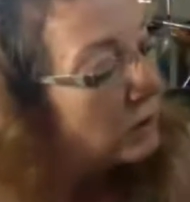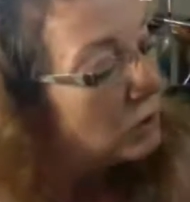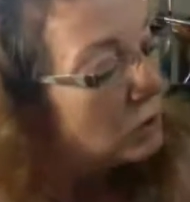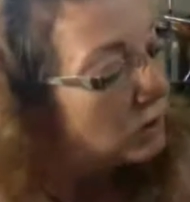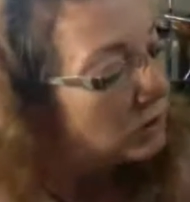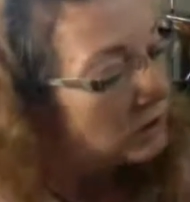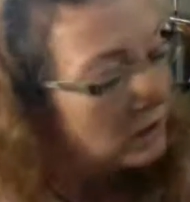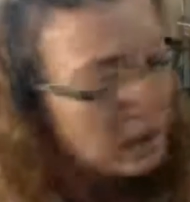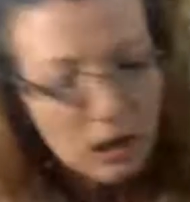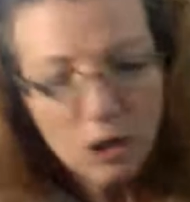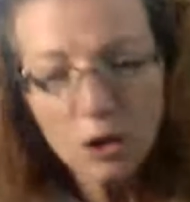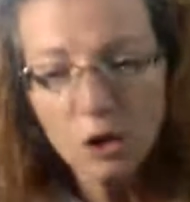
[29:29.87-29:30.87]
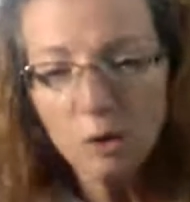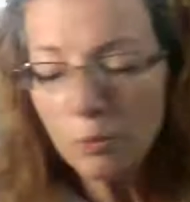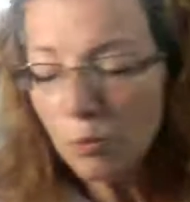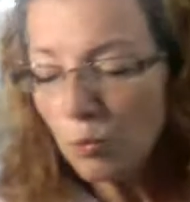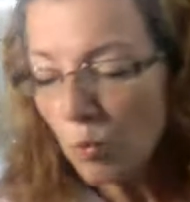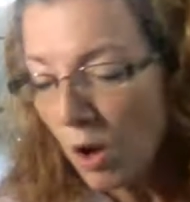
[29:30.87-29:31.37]
You can get up
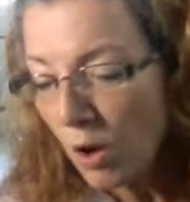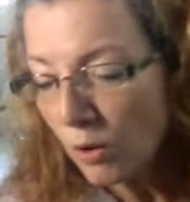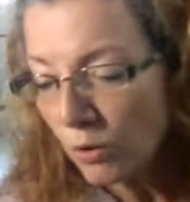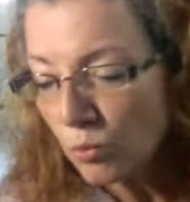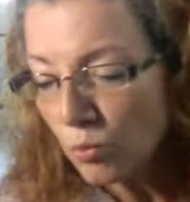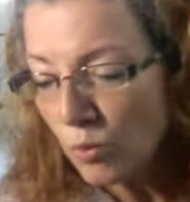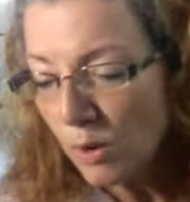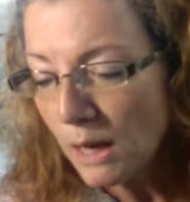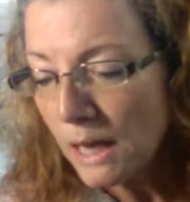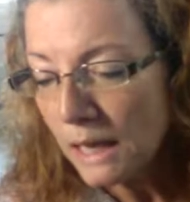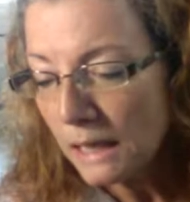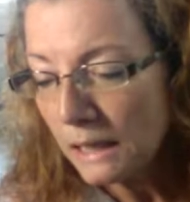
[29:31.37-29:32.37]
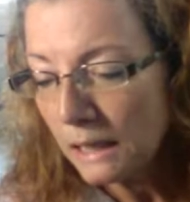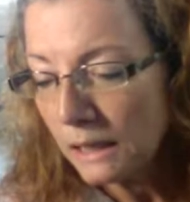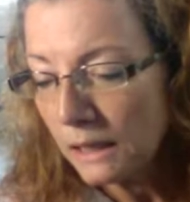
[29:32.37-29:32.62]
and walk away.